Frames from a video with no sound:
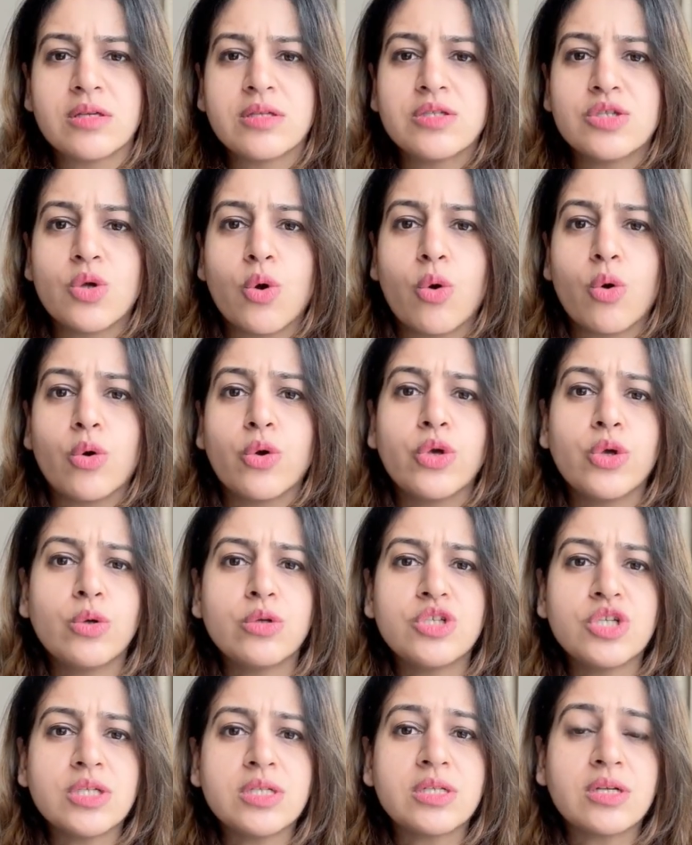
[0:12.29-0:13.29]
So you
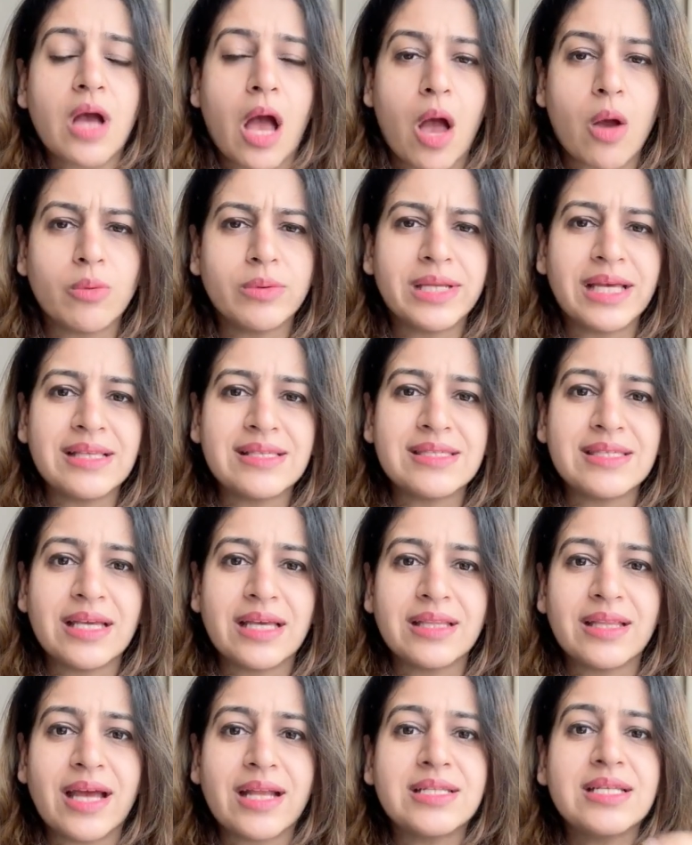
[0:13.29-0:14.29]
just count and
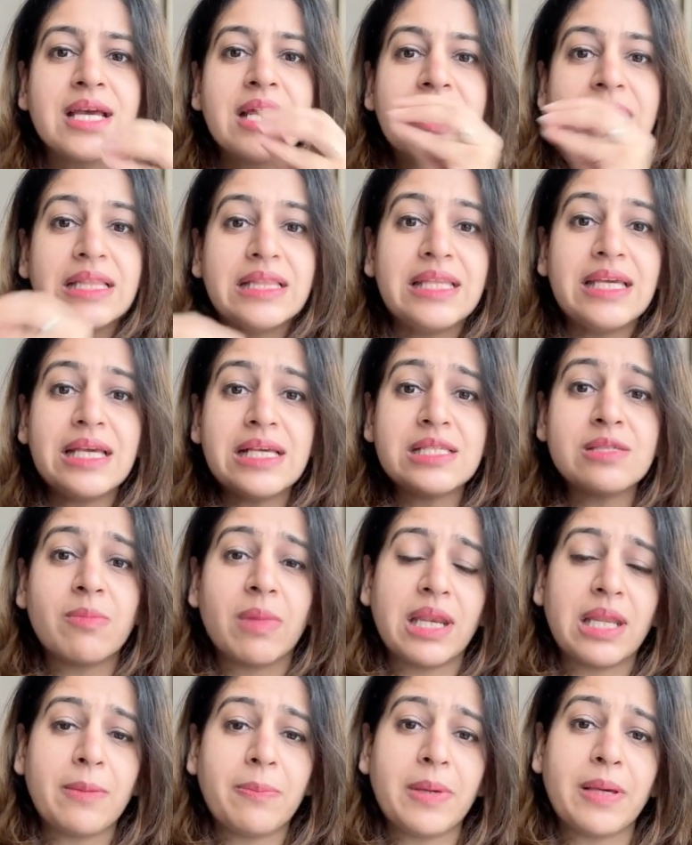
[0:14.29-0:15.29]
say that these
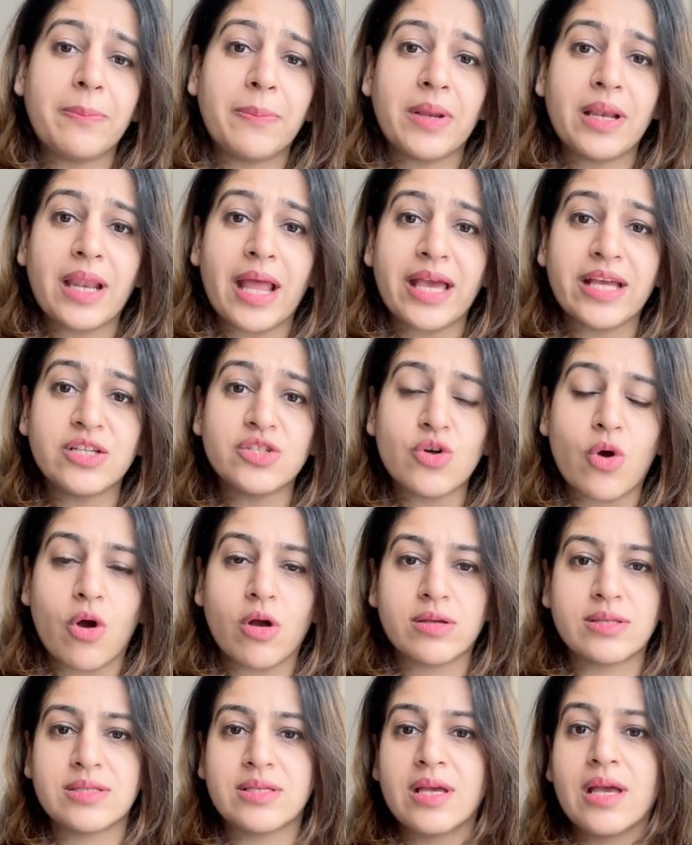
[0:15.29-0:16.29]
many people like
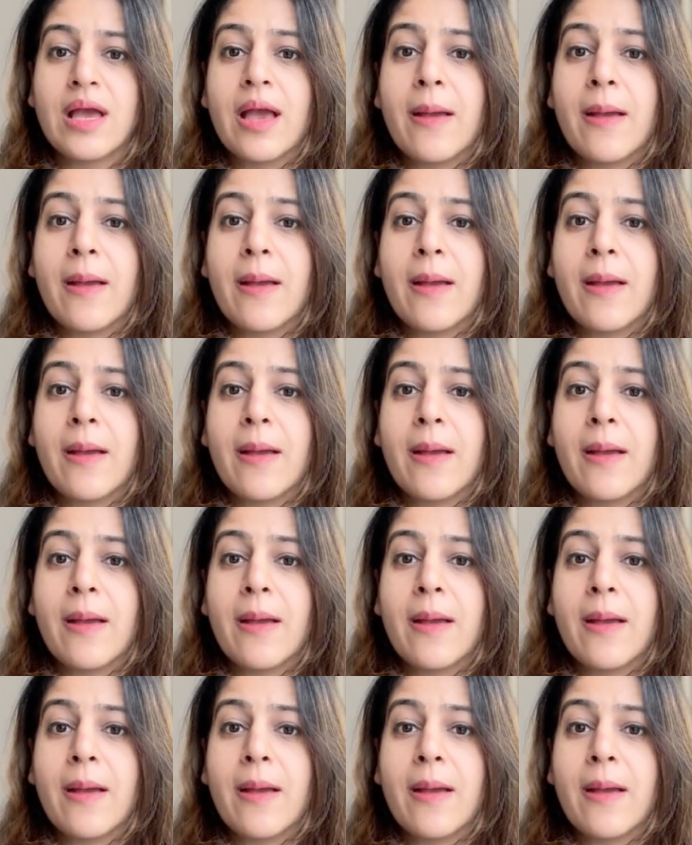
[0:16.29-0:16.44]
dogs.